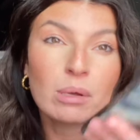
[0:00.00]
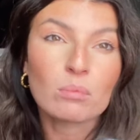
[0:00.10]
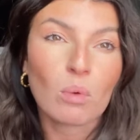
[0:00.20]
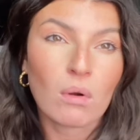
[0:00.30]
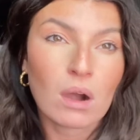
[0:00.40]

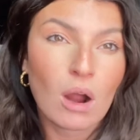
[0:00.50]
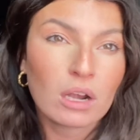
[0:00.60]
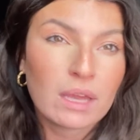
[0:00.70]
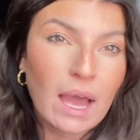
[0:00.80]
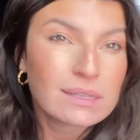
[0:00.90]
more
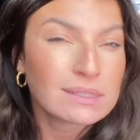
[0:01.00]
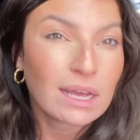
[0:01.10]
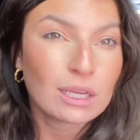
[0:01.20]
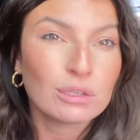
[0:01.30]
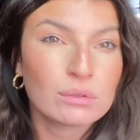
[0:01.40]
on gas than
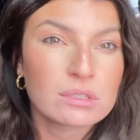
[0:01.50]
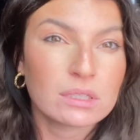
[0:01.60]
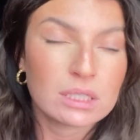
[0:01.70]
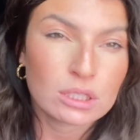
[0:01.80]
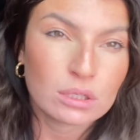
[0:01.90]
I
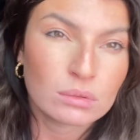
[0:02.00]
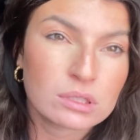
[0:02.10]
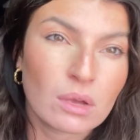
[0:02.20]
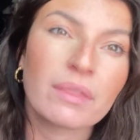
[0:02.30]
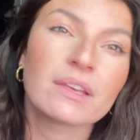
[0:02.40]
usually do.
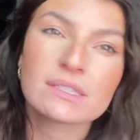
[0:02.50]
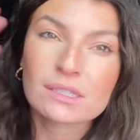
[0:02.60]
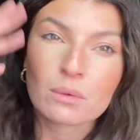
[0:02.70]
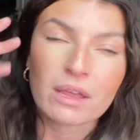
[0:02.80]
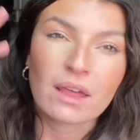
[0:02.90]
So, and this is
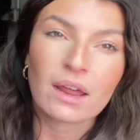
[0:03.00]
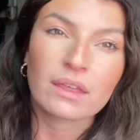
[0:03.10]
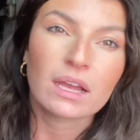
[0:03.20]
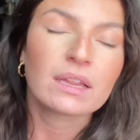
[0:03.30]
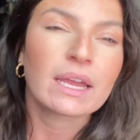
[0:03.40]
the way that I
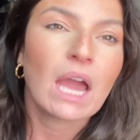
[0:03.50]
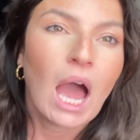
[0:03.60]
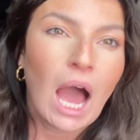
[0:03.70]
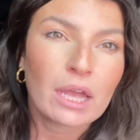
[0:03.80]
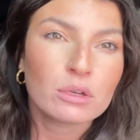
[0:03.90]
think, like
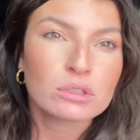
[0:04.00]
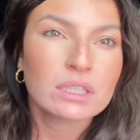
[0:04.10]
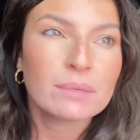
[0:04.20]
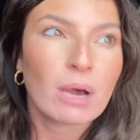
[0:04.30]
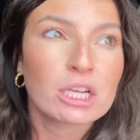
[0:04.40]
I
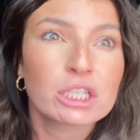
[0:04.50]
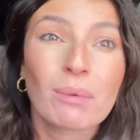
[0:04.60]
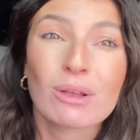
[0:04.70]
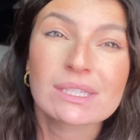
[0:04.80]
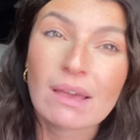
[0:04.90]
usually budget
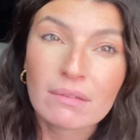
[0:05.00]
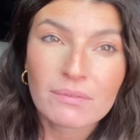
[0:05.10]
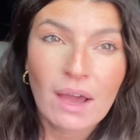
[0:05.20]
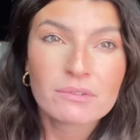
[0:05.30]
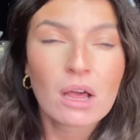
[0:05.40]
about
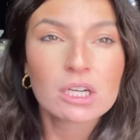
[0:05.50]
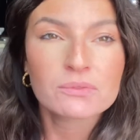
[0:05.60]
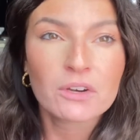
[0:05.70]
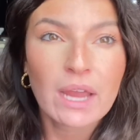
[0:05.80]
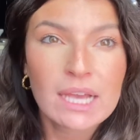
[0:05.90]
$75
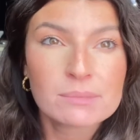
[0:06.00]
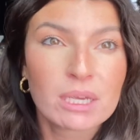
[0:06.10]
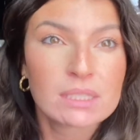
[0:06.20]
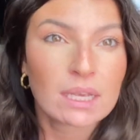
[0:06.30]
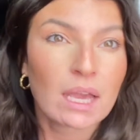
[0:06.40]
for gas
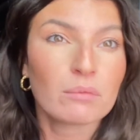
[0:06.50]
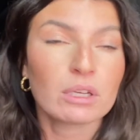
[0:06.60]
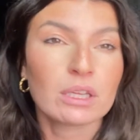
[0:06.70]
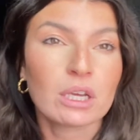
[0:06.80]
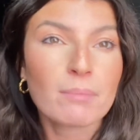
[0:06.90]
because I get
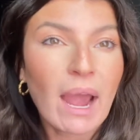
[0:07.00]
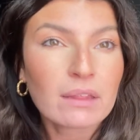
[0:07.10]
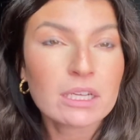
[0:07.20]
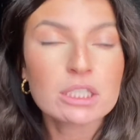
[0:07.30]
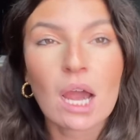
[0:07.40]
really good
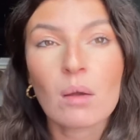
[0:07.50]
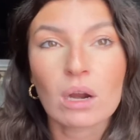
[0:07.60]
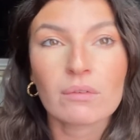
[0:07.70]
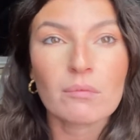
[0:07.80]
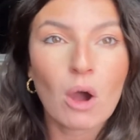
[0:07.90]
mileage. I
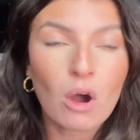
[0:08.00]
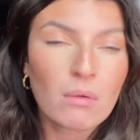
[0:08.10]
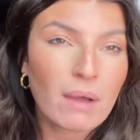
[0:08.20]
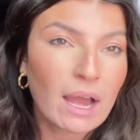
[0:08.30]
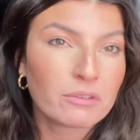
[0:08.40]
work from
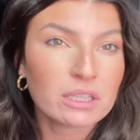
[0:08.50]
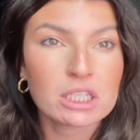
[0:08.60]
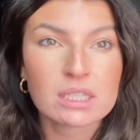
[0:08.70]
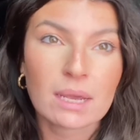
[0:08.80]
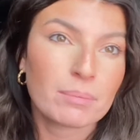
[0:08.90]
home. I really
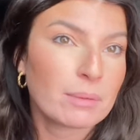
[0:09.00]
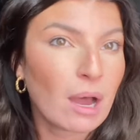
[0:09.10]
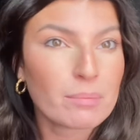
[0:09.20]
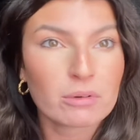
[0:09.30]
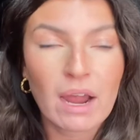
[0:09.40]
just like
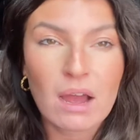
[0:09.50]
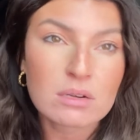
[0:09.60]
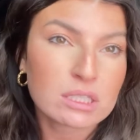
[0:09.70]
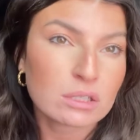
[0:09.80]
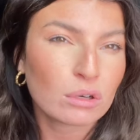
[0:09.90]
bebop
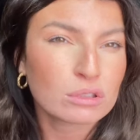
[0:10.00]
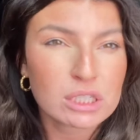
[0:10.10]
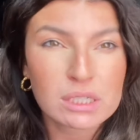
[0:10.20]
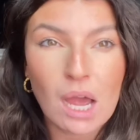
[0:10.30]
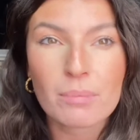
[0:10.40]
around to
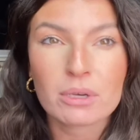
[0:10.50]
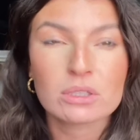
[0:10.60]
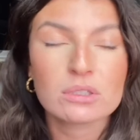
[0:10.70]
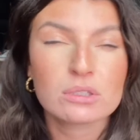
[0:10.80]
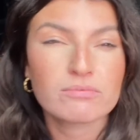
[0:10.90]
grocery shop
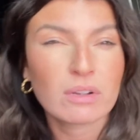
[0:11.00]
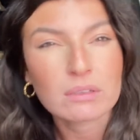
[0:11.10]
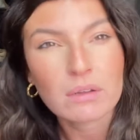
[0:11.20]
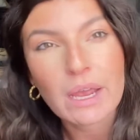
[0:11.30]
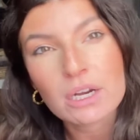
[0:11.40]
and run
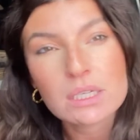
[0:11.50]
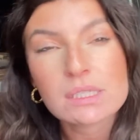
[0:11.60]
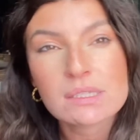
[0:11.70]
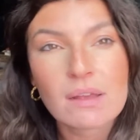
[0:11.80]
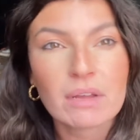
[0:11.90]
little errands
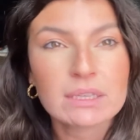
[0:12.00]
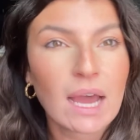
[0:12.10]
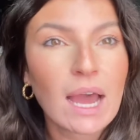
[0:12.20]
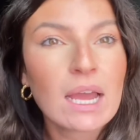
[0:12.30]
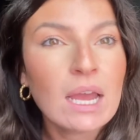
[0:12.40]
and stuff like
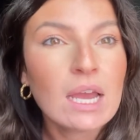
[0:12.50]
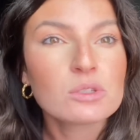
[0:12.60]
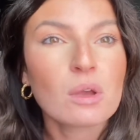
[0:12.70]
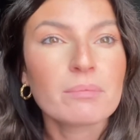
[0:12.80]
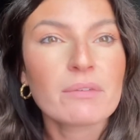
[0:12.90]
that.
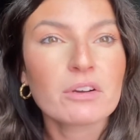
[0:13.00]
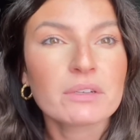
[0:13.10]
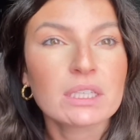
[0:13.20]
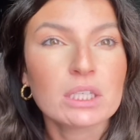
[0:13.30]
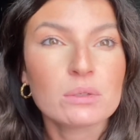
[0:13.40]
So I'm never
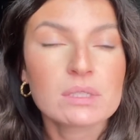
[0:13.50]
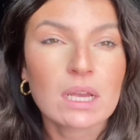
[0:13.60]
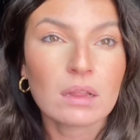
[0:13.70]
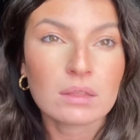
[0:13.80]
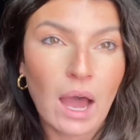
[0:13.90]
really
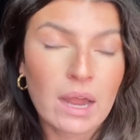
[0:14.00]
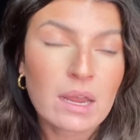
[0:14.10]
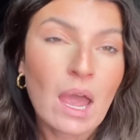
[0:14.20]
using a lot.